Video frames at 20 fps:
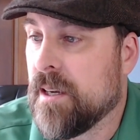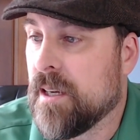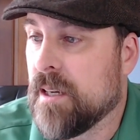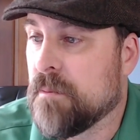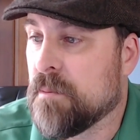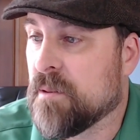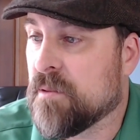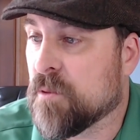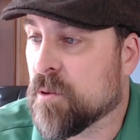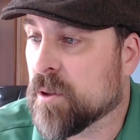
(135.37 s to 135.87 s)

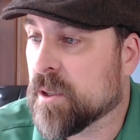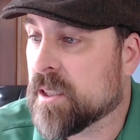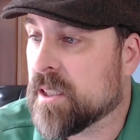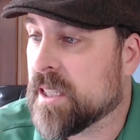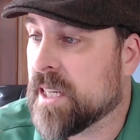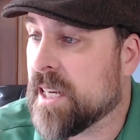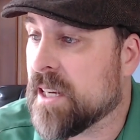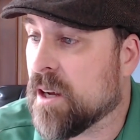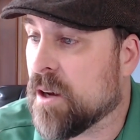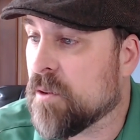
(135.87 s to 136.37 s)
Before he
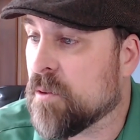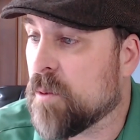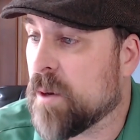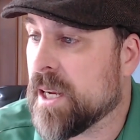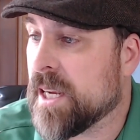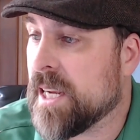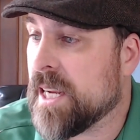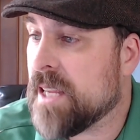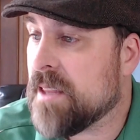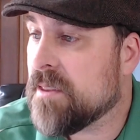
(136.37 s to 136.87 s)
could get all the
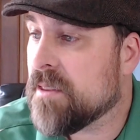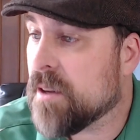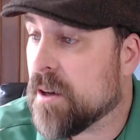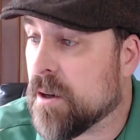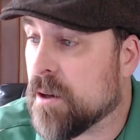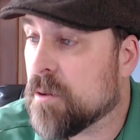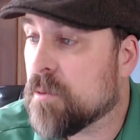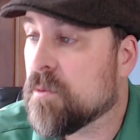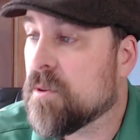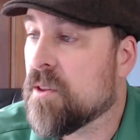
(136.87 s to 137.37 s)
way in,
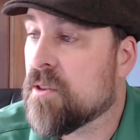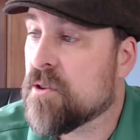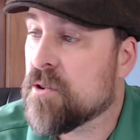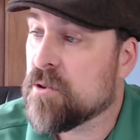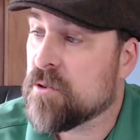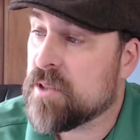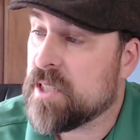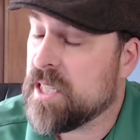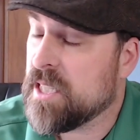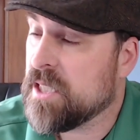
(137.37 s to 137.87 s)
though, the
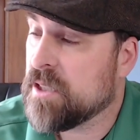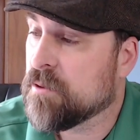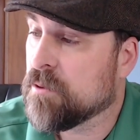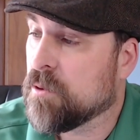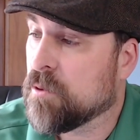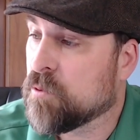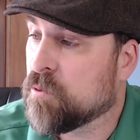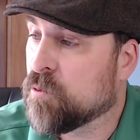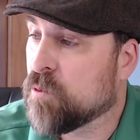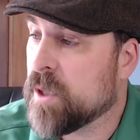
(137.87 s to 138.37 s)

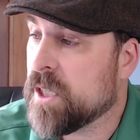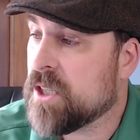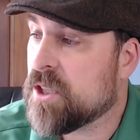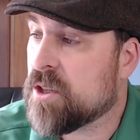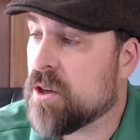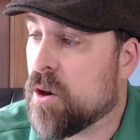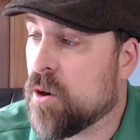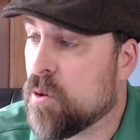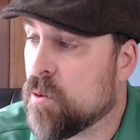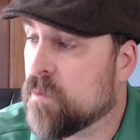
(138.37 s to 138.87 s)
13-year-old
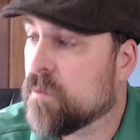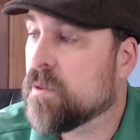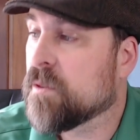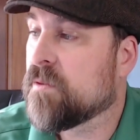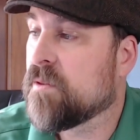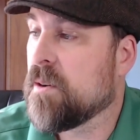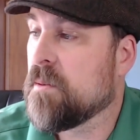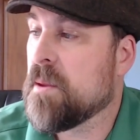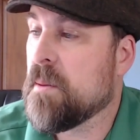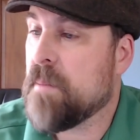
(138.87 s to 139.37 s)
reached over
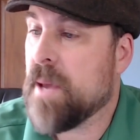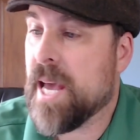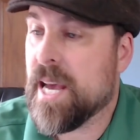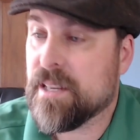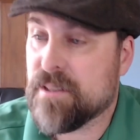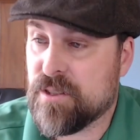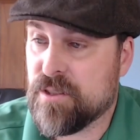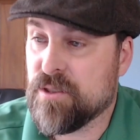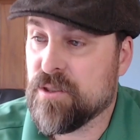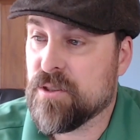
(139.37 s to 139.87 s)
from the
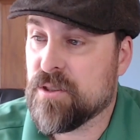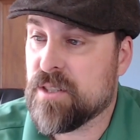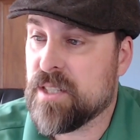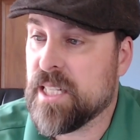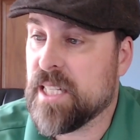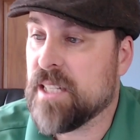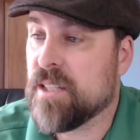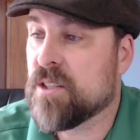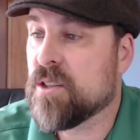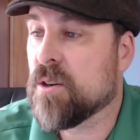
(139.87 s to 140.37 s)
passenger
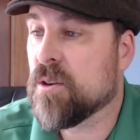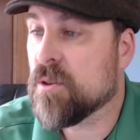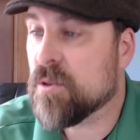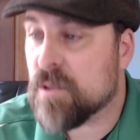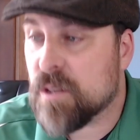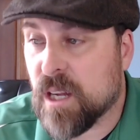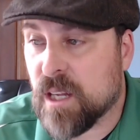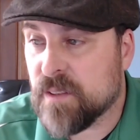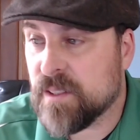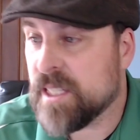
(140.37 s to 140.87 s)
seat,
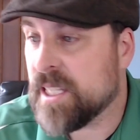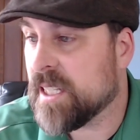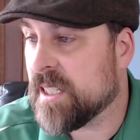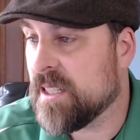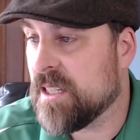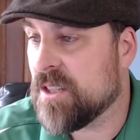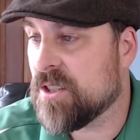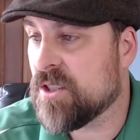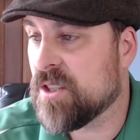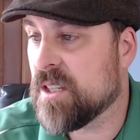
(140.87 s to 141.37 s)
turned on the
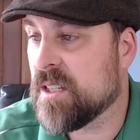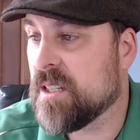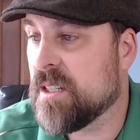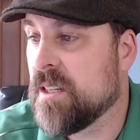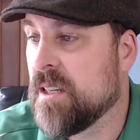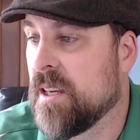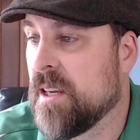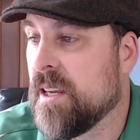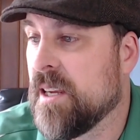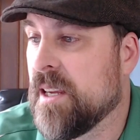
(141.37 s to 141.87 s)
ignition,
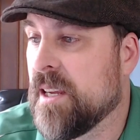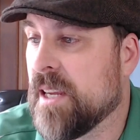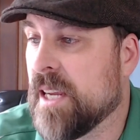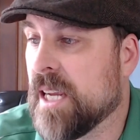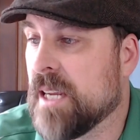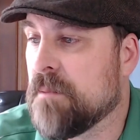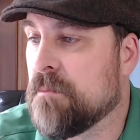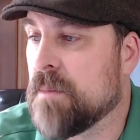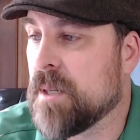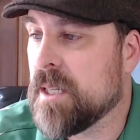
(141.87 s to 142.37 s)

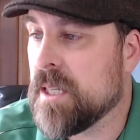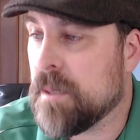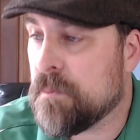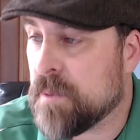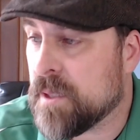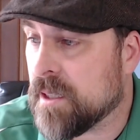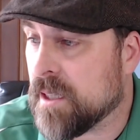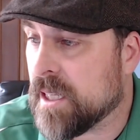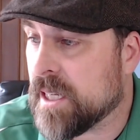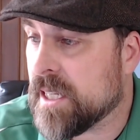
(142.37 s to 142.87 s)
and
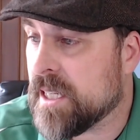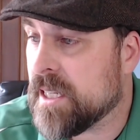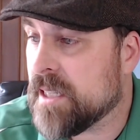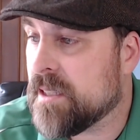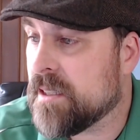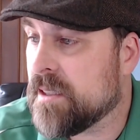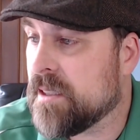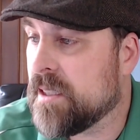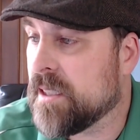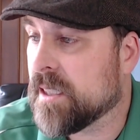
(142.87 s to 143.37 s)
manipulated
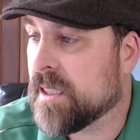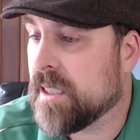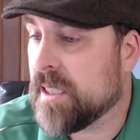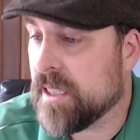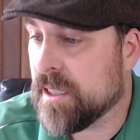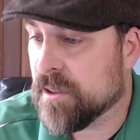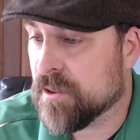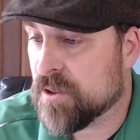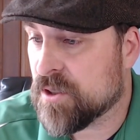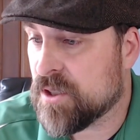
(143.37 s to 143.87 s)
the
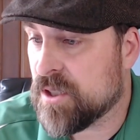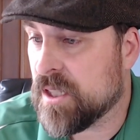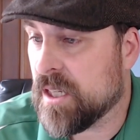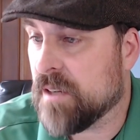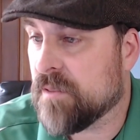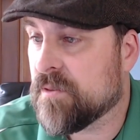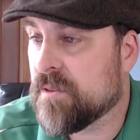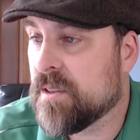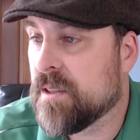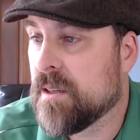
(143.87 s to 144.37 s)
gear
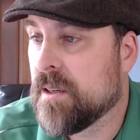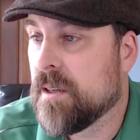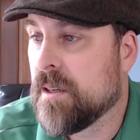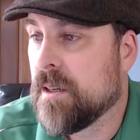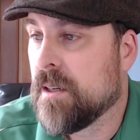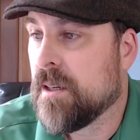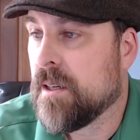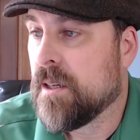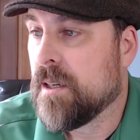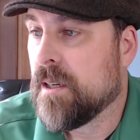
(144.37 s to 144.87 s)
shift.
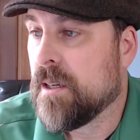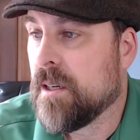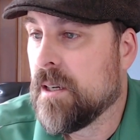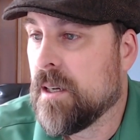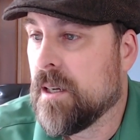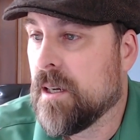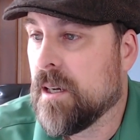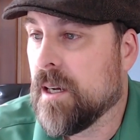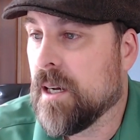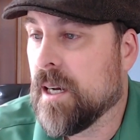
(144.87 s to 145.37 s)

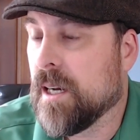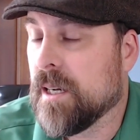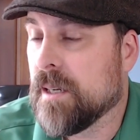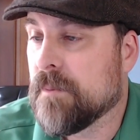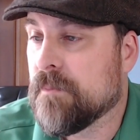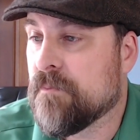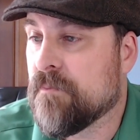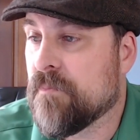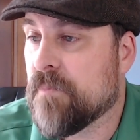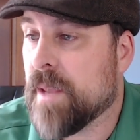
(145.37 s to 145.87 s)

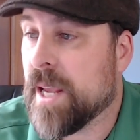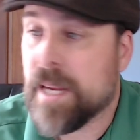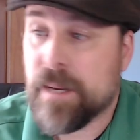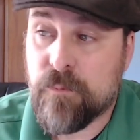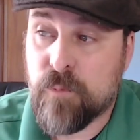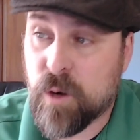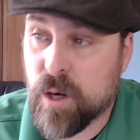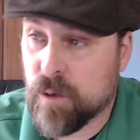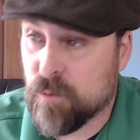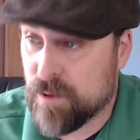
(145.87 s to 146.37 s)

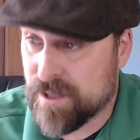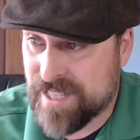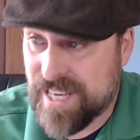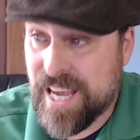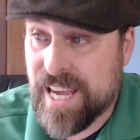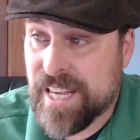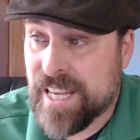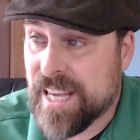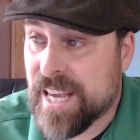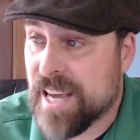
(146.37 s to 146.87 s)
Anwar was
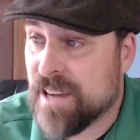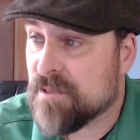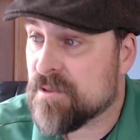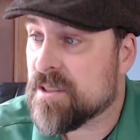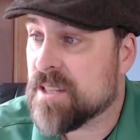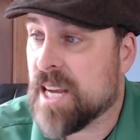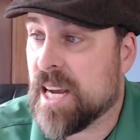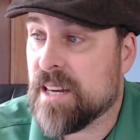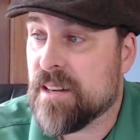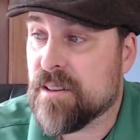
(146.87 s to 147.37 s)
hanging
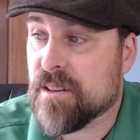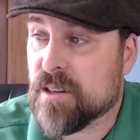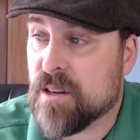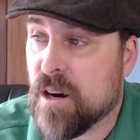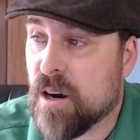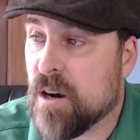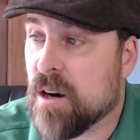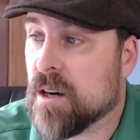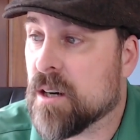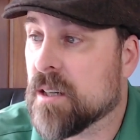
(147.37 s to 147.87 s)
outside of the
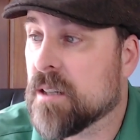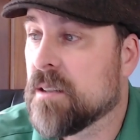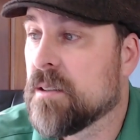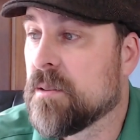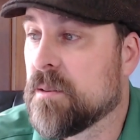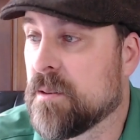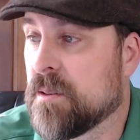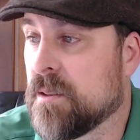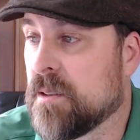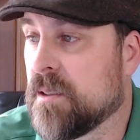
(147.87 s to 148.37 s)
car
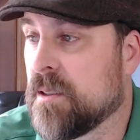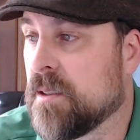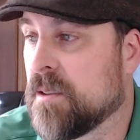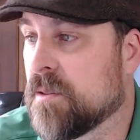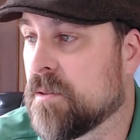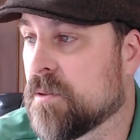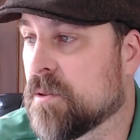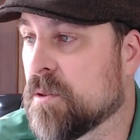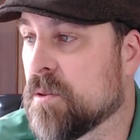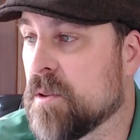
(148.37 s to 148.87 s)

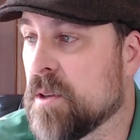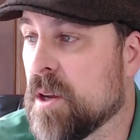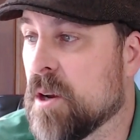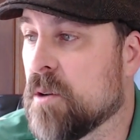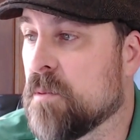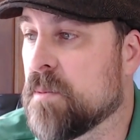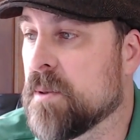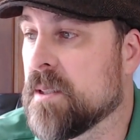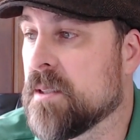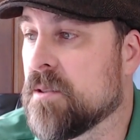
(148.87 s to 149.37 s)
through the
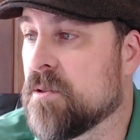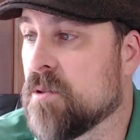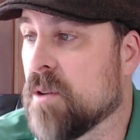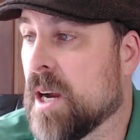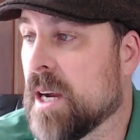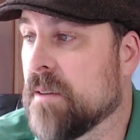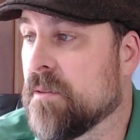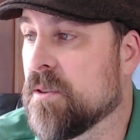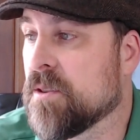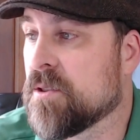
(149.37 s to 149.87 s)
open
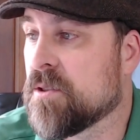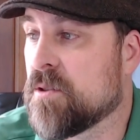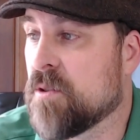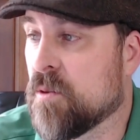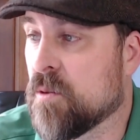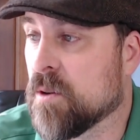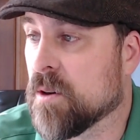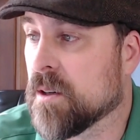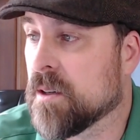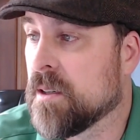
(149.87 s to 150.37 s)
driver's
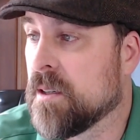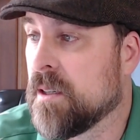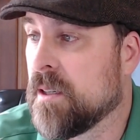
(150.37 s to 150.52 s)
door.